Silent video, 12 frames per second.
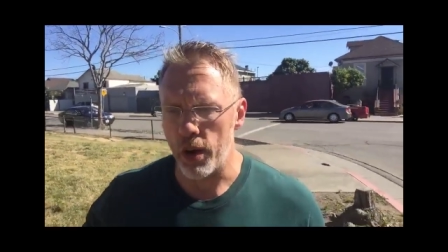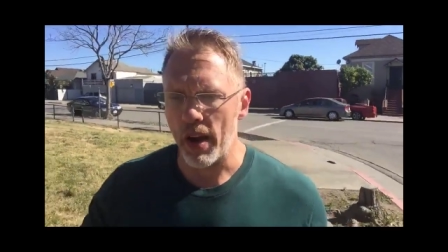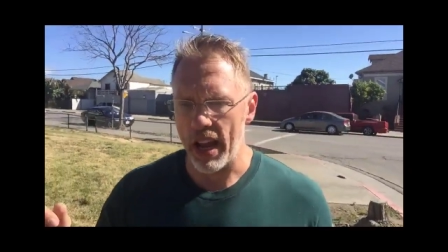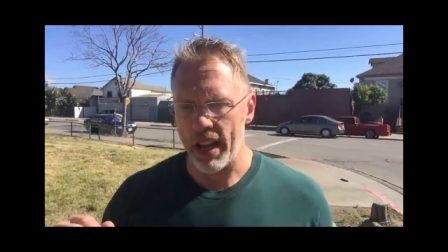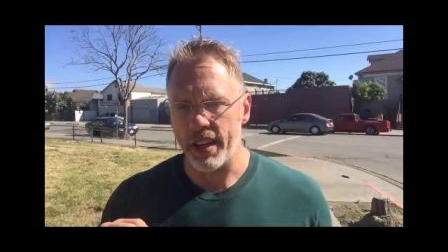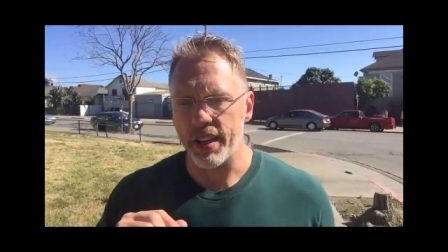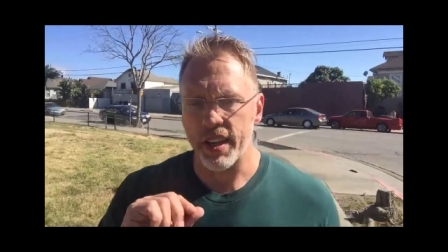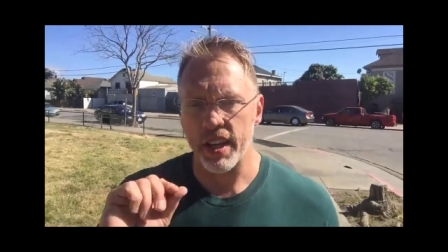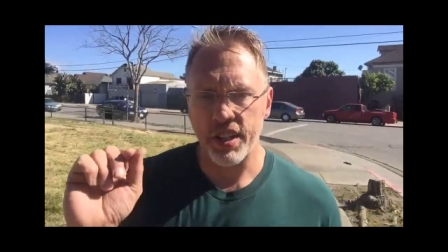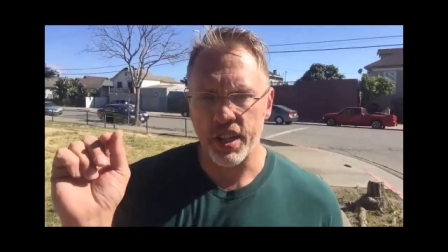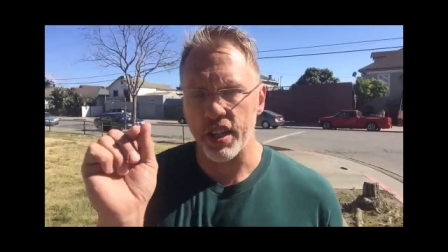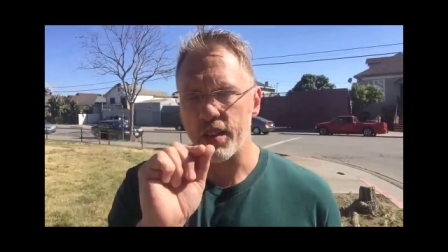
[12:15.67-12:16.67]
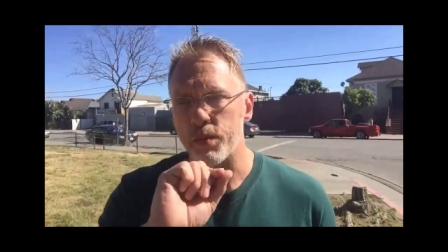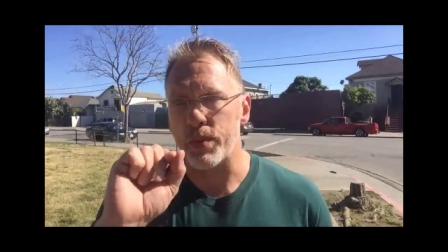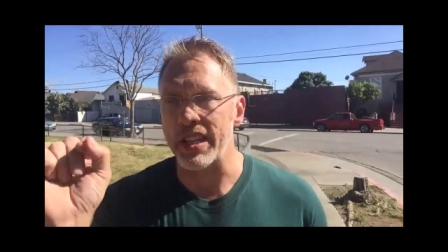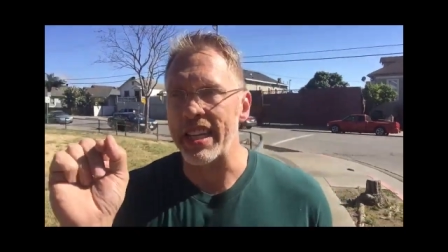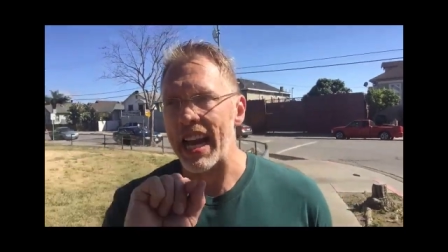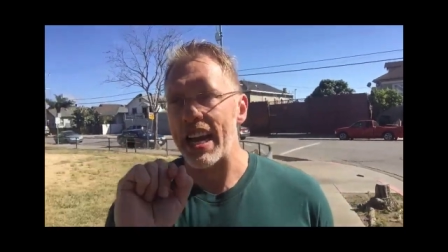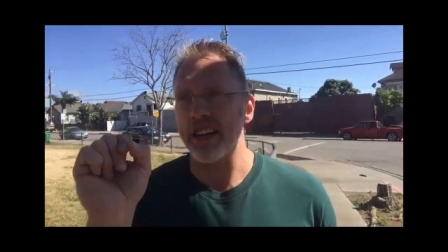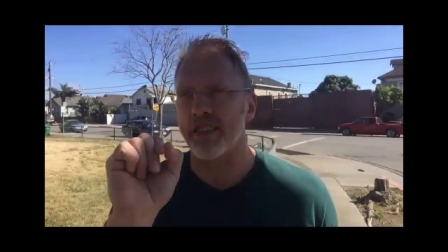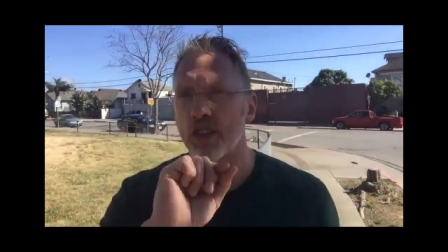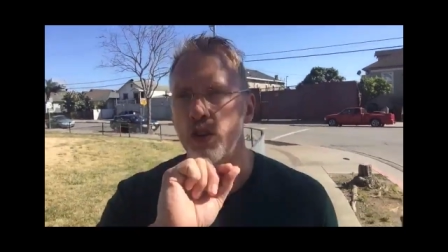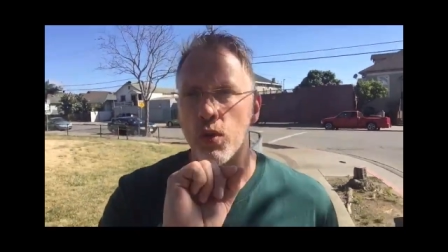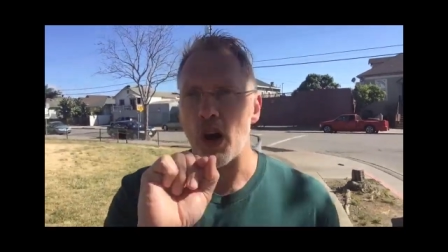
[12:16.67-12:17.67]
you know, and to really
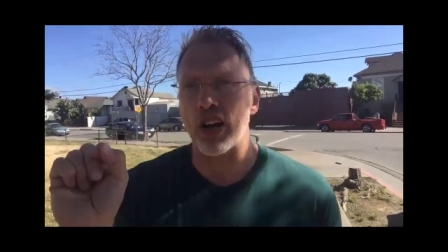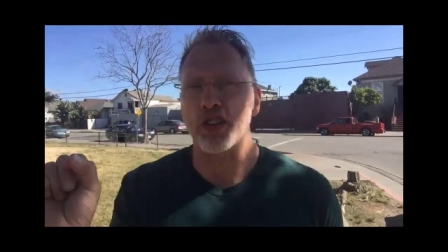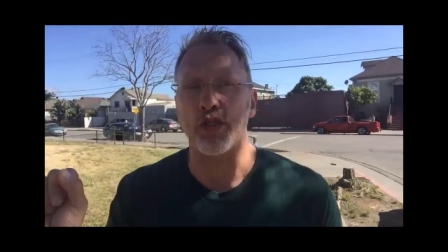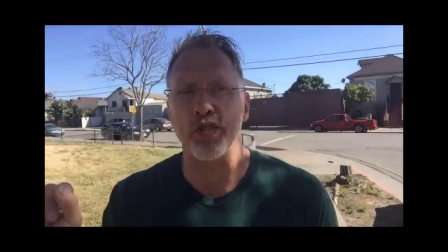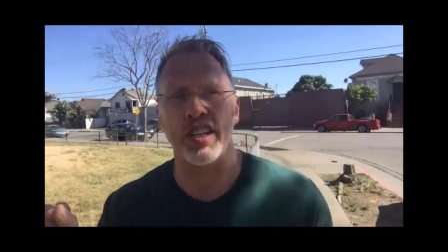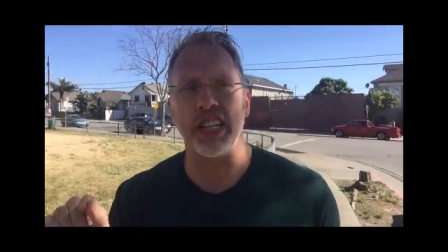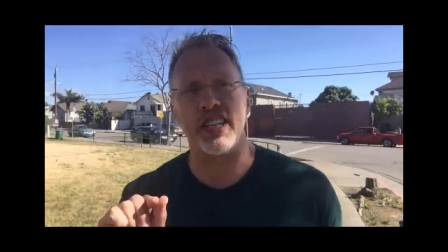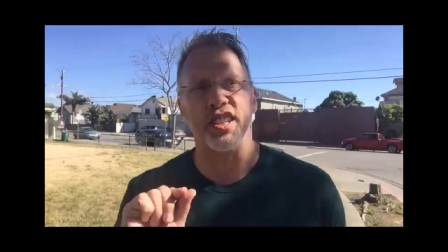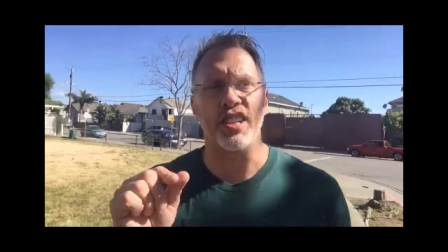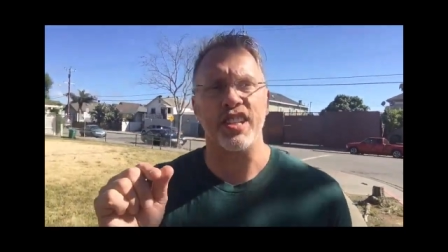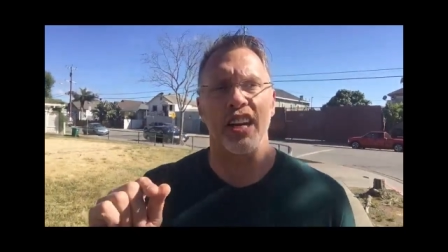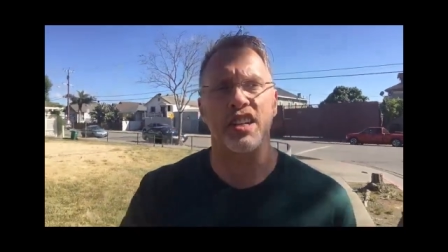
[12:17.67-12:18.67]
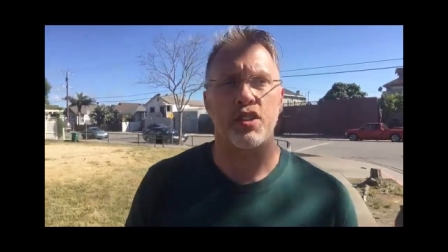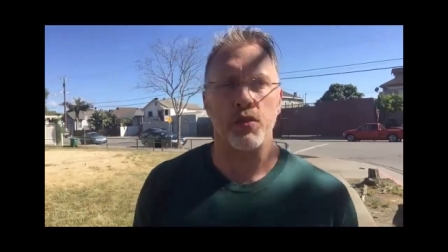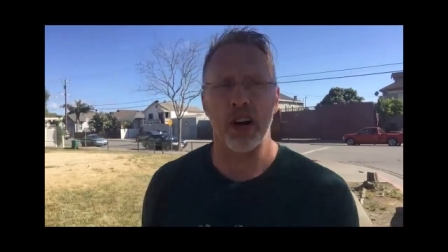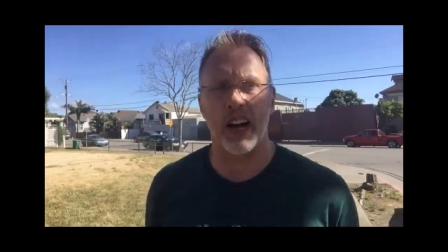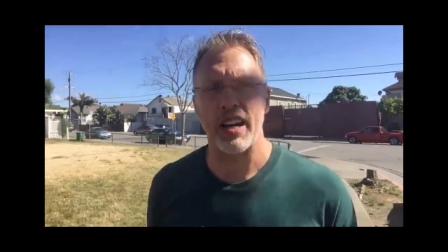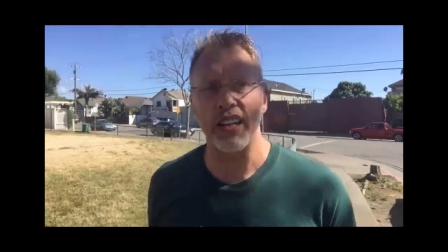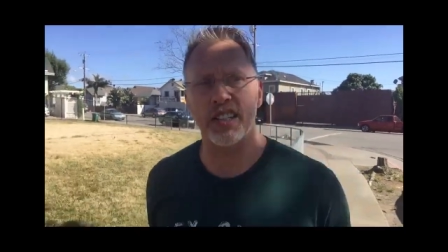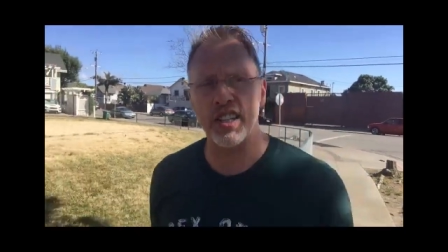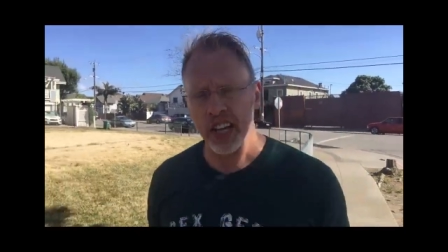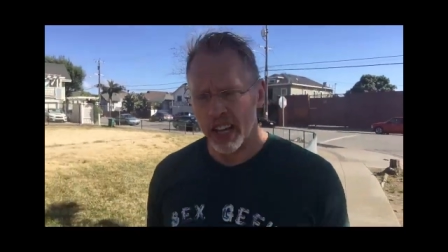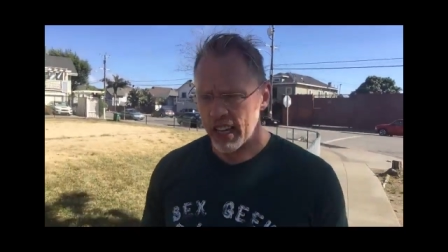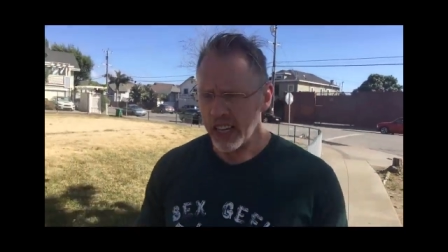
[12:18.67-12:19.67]
kind of cross your T's and dot your
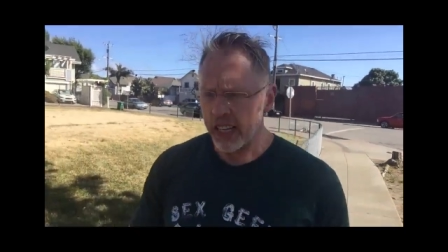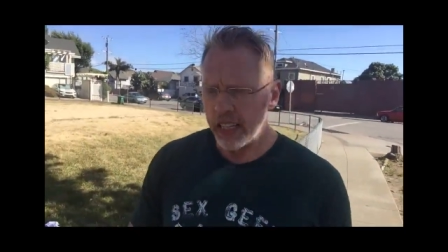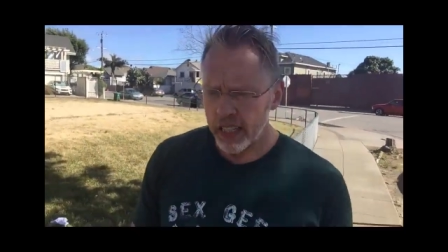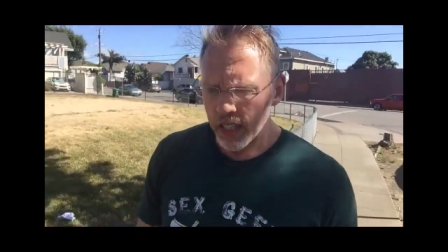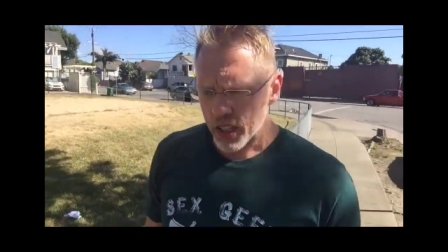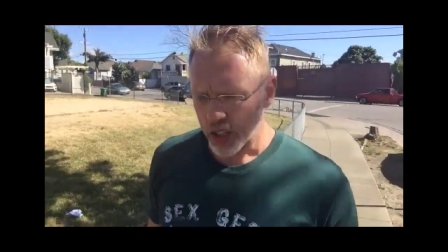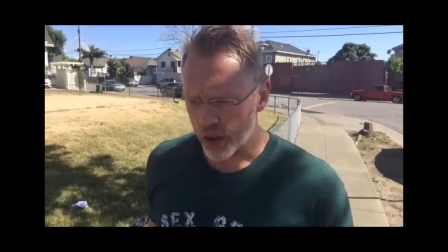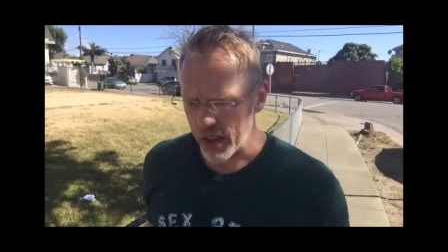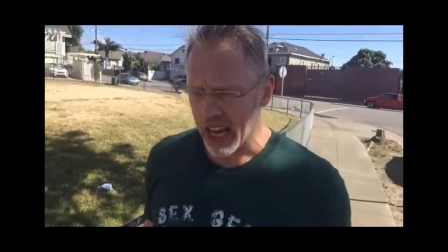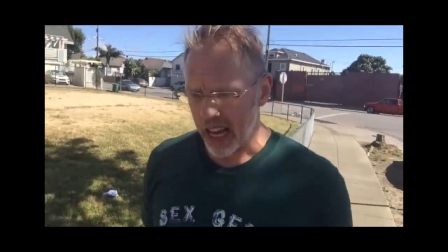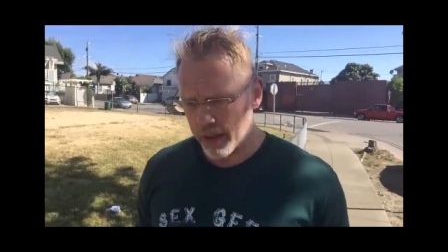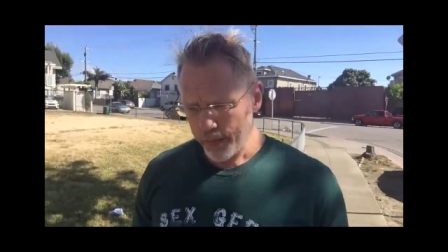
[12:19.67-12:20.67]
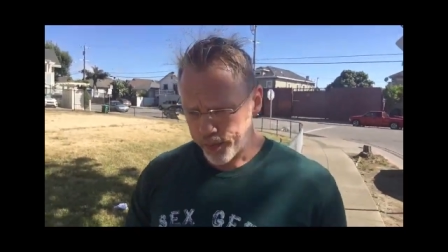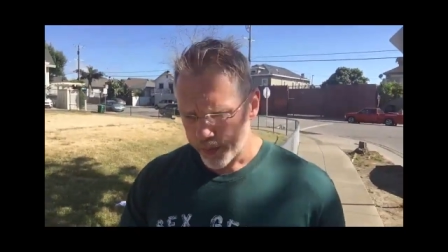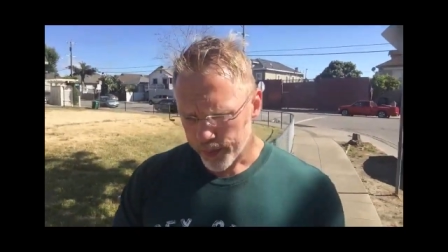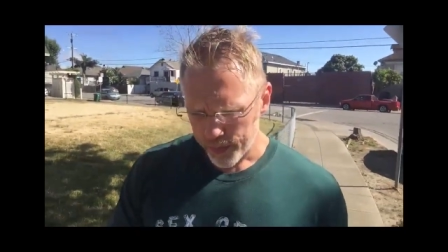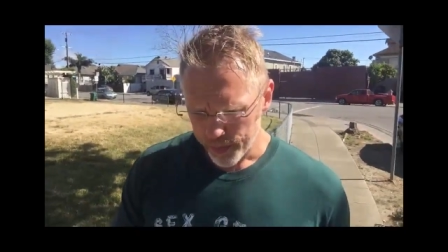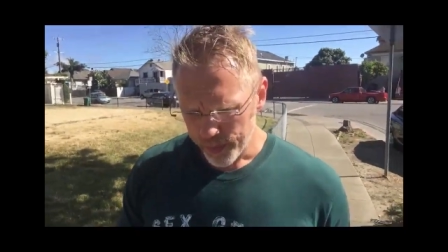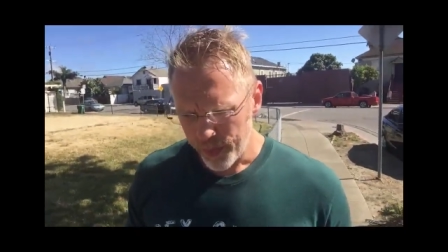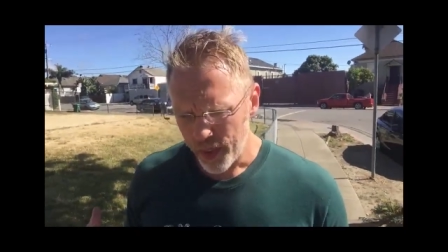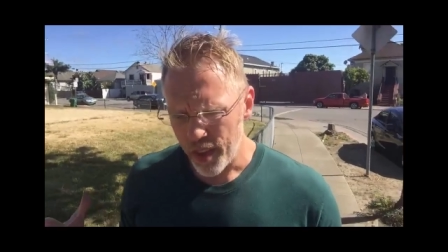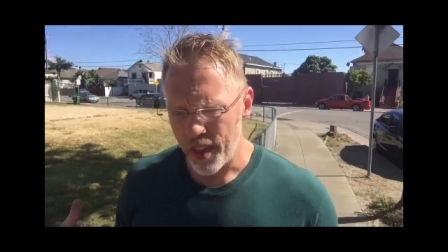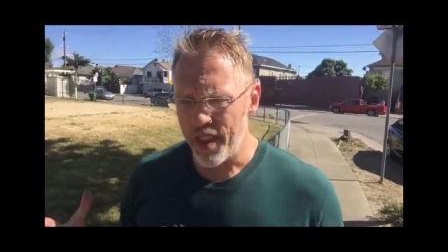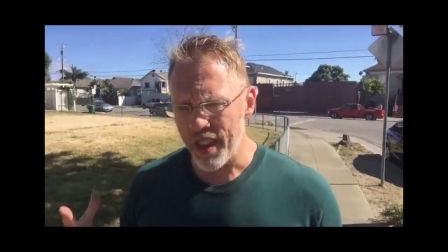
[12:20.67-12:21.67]
I's so that
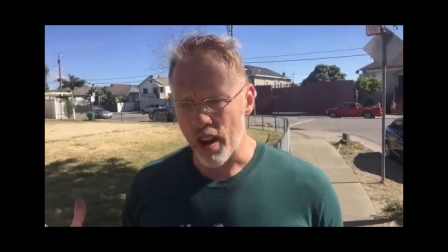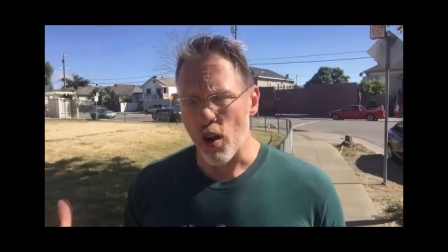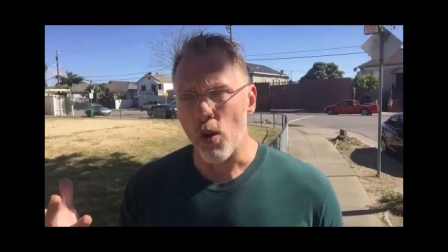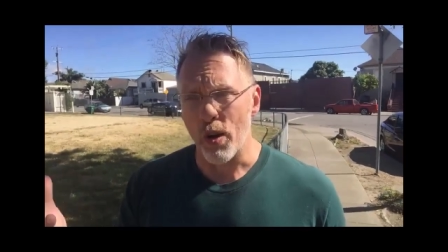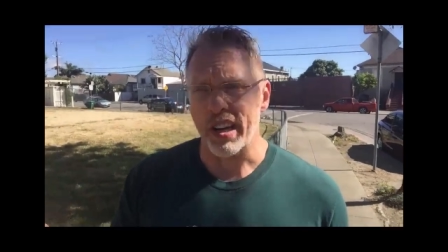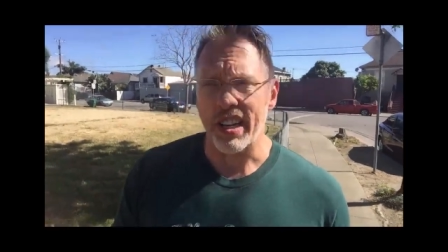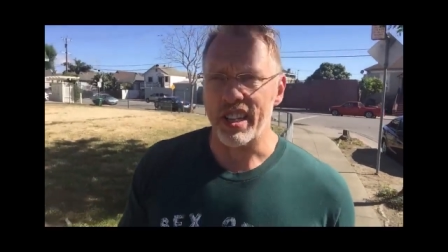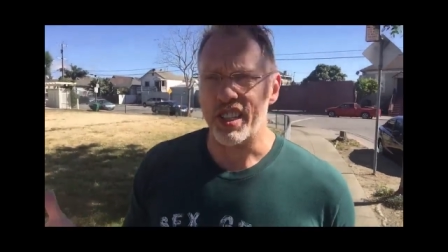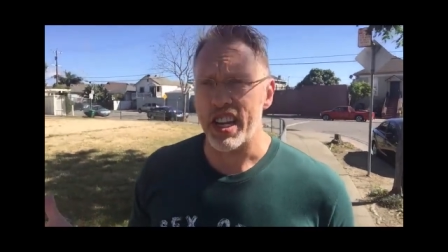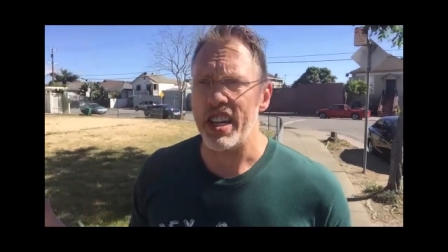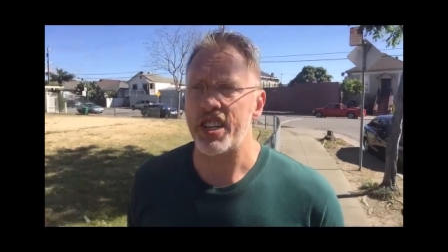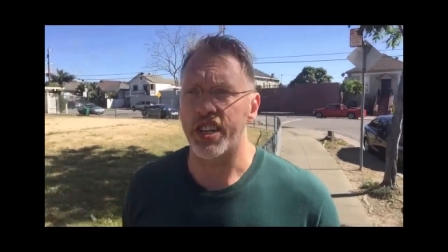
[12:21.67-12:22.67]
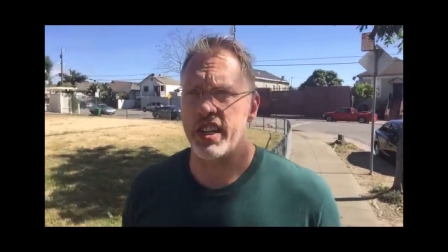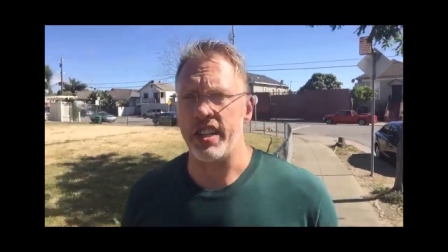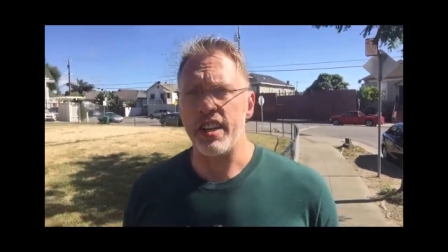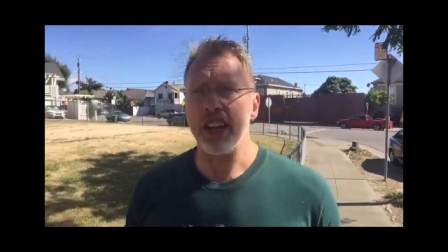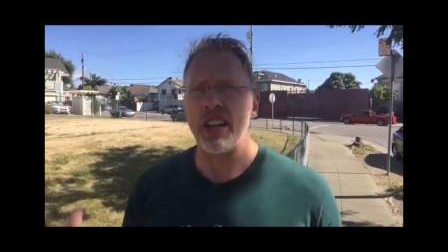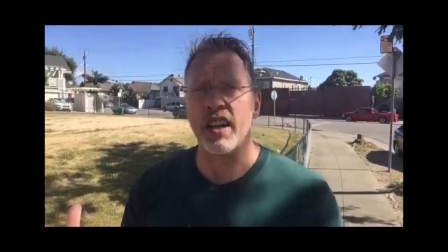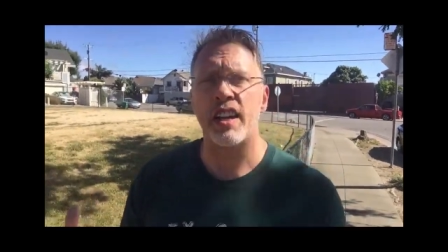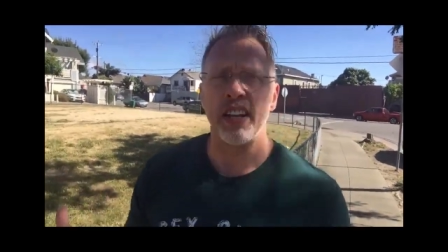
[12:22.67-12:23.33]
their organization